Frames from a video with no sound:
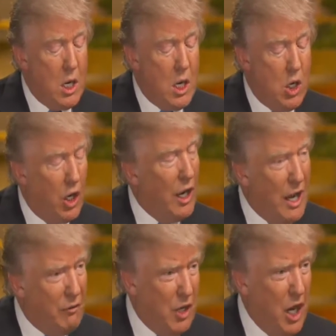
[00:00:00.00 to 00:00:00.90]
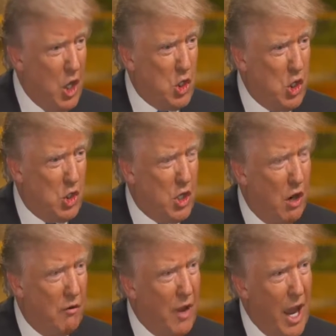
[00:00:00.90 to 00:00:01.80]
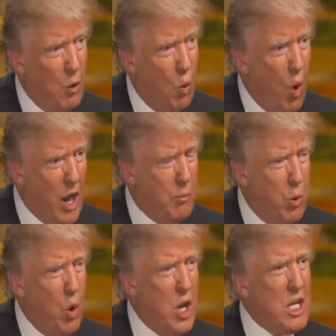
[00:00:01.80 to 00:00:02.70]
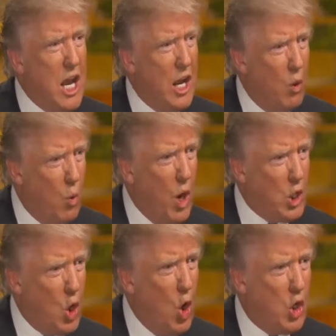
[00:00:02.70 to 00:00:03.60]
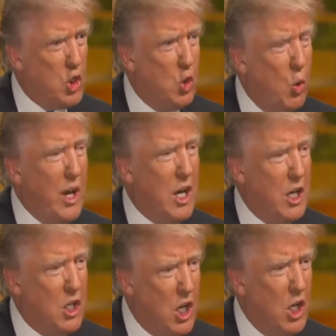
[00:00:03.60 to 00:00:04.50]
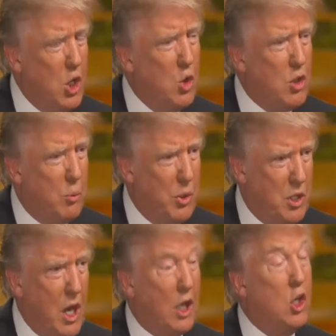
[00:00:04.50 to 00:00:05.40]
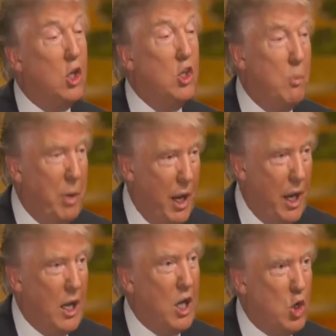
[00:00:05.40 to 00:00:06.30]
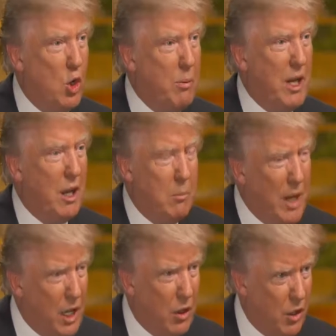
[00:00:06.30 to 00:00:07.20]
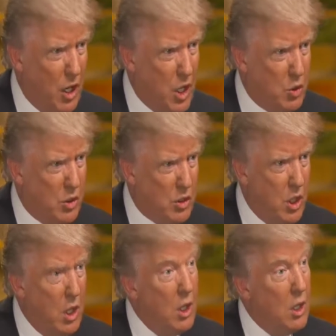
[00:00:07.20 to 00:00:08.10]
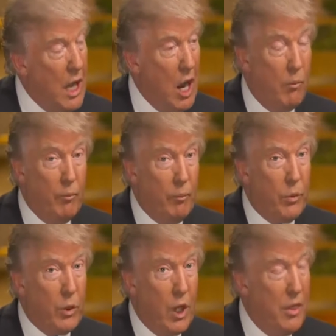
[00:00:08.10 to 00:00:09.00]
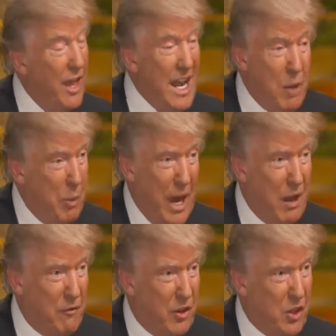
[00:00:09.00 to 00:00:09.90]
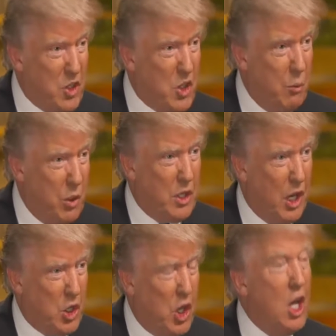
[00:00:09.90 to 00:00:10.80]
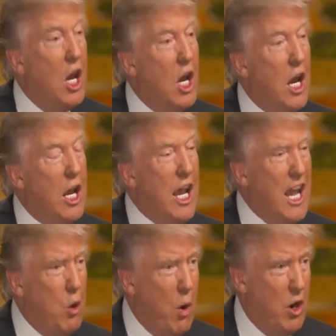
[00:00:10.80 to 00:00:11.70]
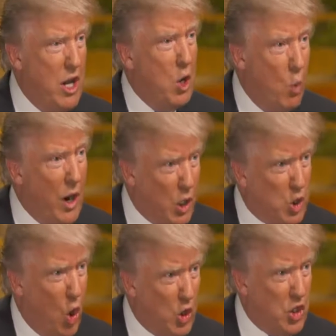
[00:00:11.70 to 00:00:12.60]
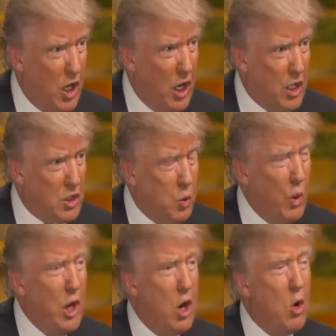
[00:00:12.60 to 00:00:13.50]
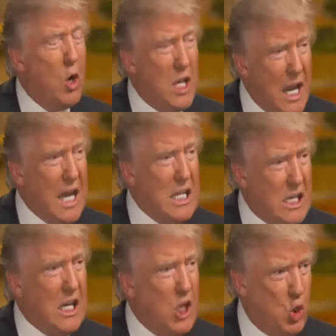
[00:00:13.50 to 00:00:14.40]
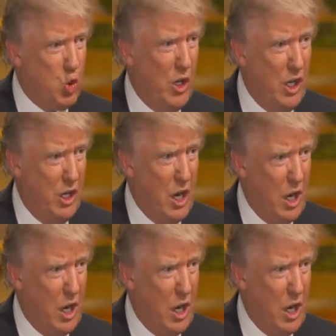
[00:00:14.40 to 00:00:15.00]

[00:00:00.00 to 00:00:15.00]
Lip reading: you're going to have to ask yourself, at what point and at what cost do we continue to protect Japan and Germany and many other countries? Now, they're not paying for this protection in anywhere near what it's costing us. We owe $19 trillion.